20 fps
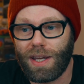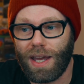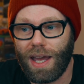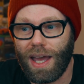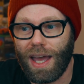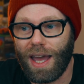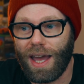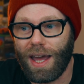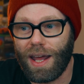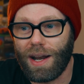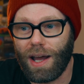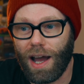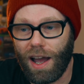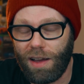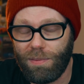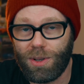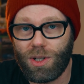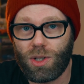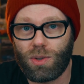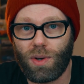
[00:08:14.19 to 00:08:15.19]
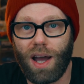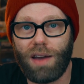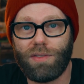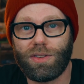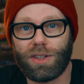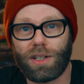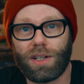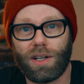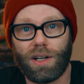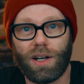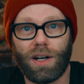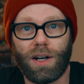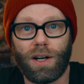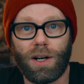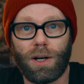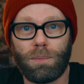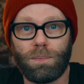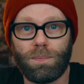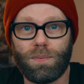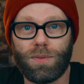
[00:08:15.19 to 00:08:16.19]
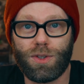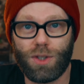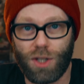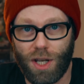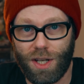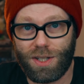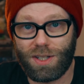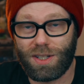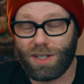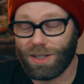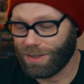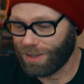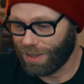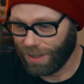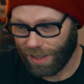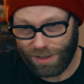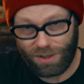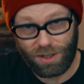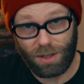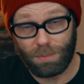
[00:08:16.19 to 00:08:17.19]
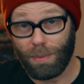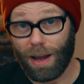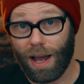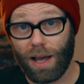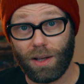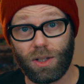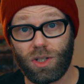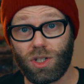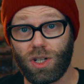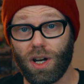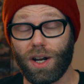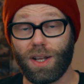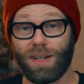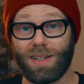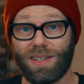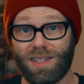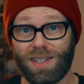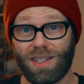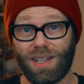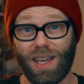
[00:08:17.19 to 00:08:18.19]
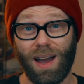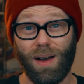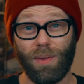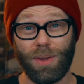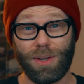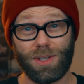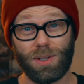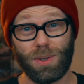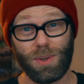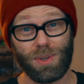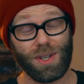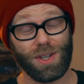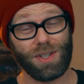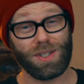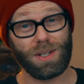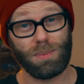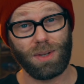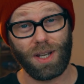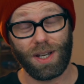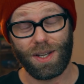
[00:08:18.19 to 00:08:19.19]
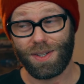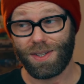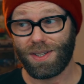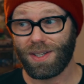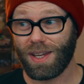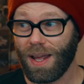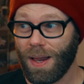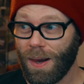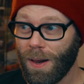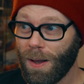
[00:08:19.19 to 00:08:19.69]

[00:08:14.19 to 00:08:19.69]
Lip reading: And I've been driving the car just to get some mileage on it and see how this new system does.